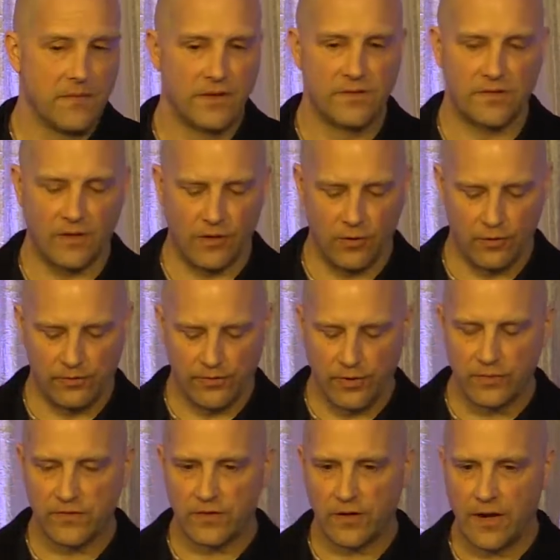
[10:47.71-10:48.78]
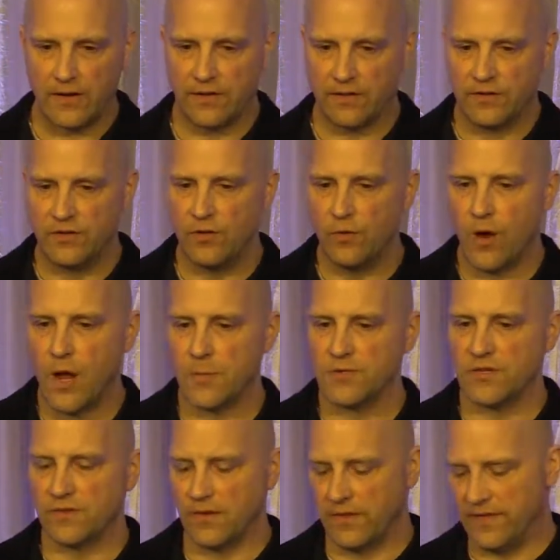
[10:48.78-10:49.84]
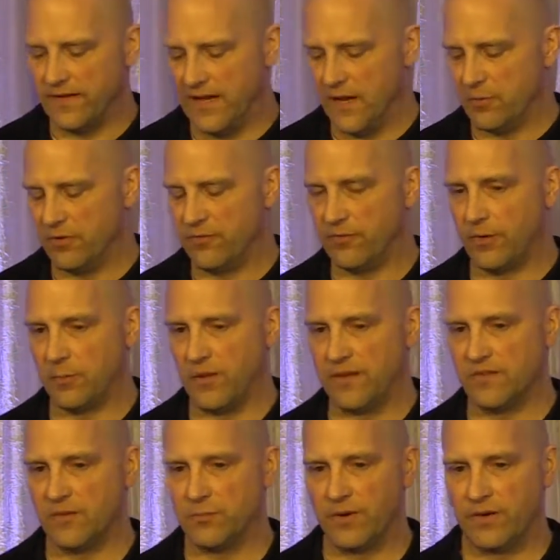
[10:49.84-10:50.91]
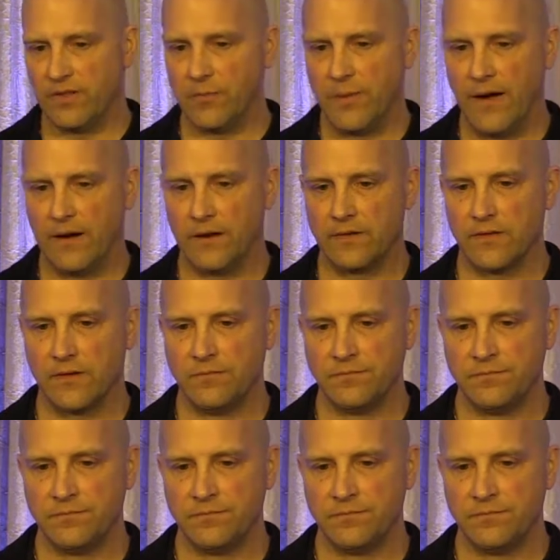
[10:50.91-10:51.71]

So those are kind of the two options on the table for place of birth of parents.